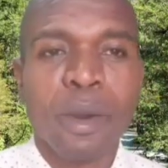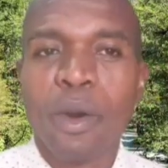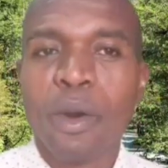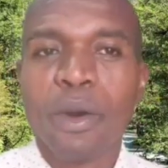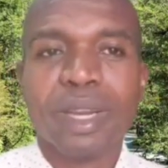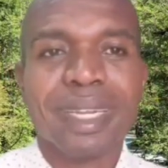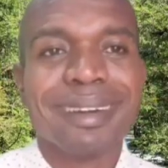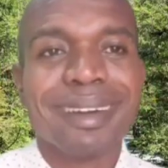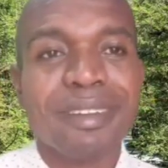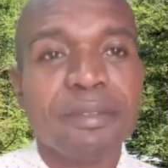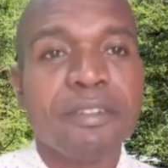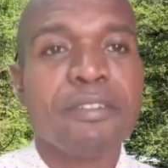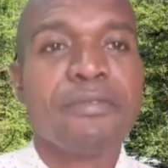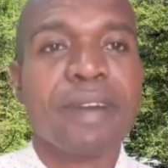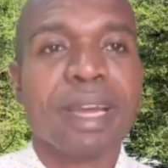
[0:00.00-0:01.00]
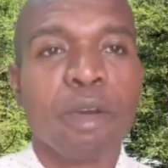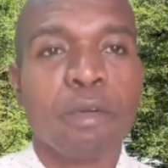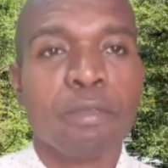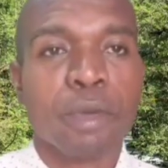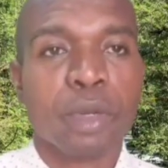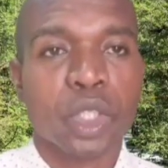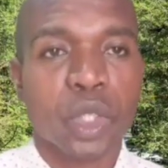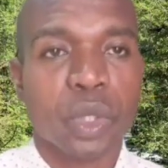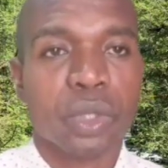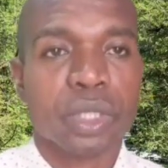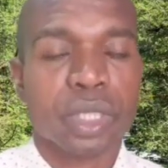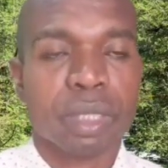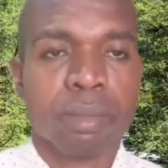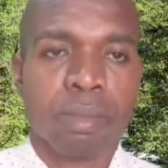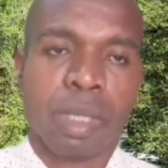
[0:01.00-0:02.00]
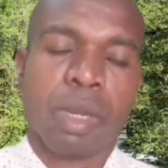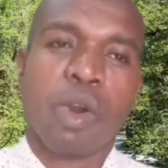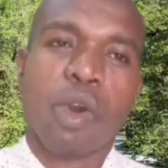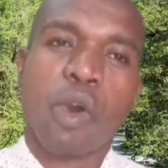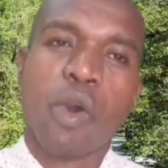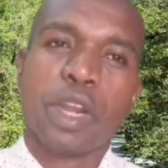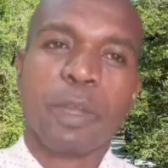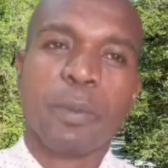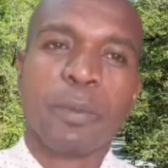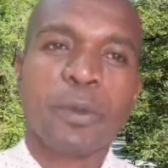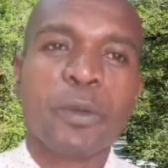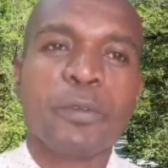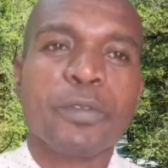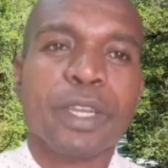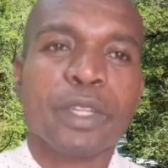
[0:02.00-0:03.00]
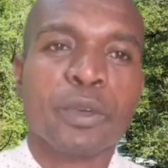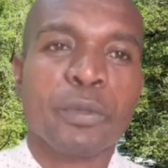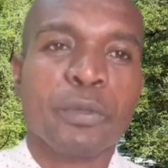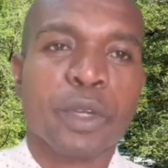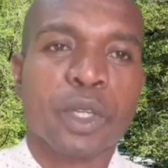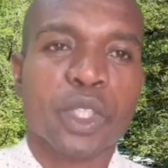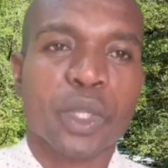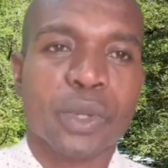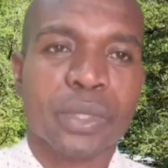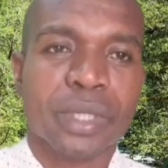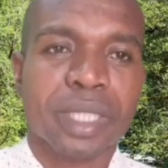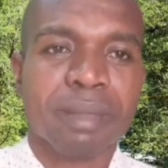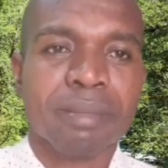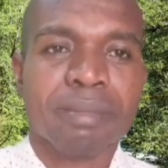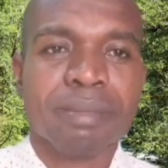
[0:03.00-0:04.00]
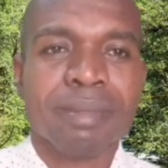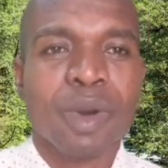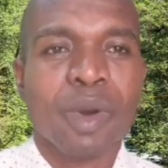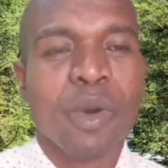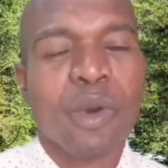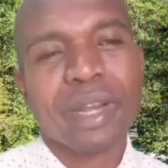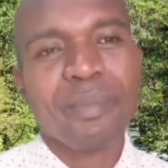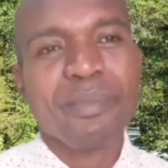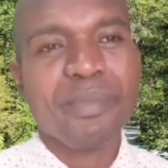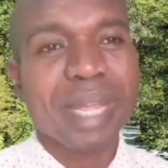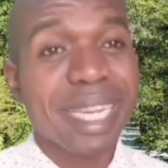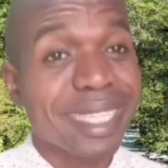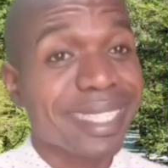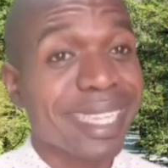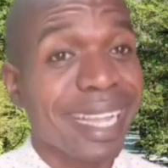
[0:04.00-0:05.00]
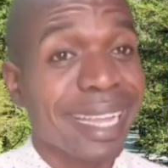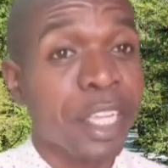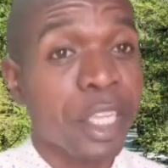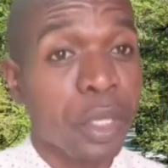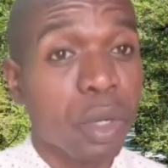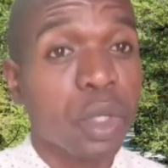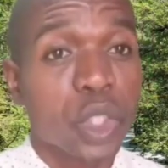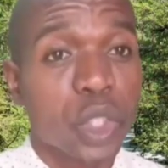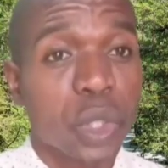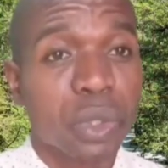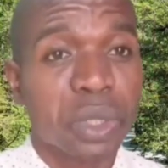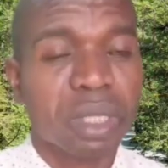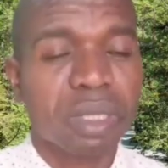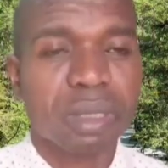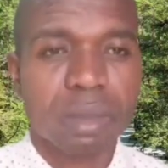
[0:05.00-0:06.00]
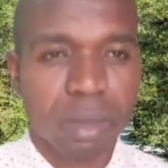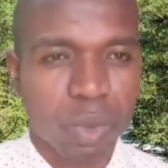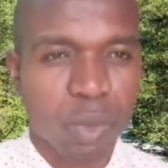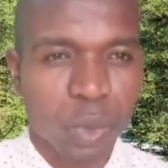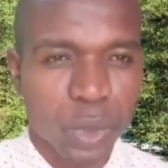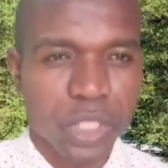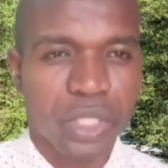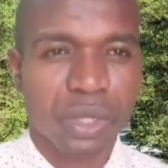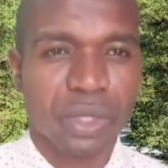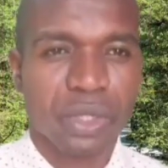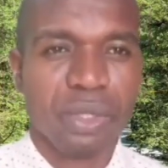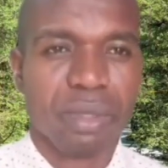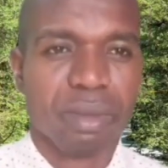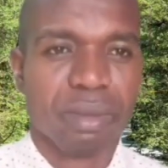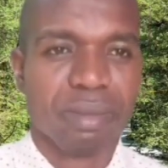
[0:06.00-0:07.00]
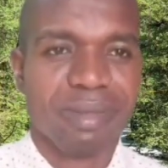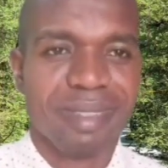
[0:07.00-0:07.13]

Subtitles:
or the reverend father of your church or the prophet of your church or the minister in your church will judge you.